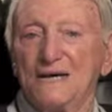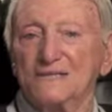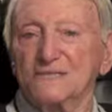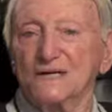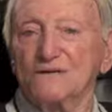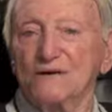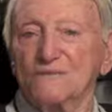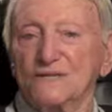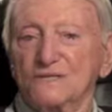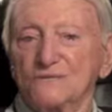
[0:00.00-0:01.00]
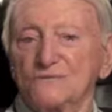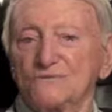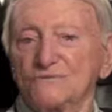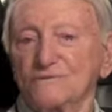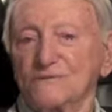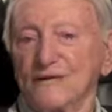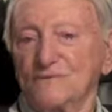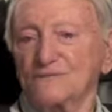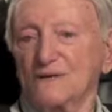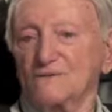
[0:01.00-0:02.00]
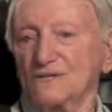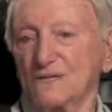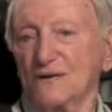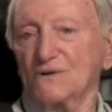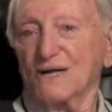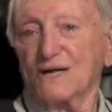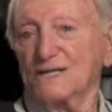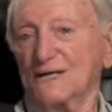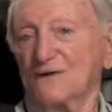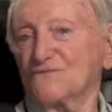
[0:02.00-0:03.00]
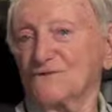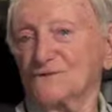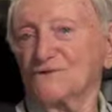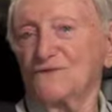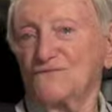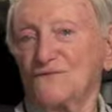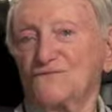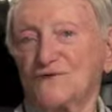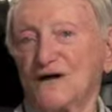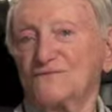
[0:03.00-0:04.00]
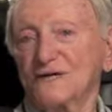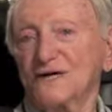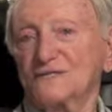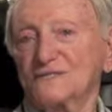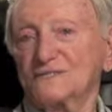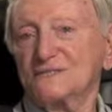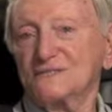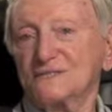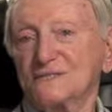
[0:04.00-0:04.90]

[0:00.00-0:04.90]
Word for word: And so I went to, yep, I was interrogated there for three, four, five days.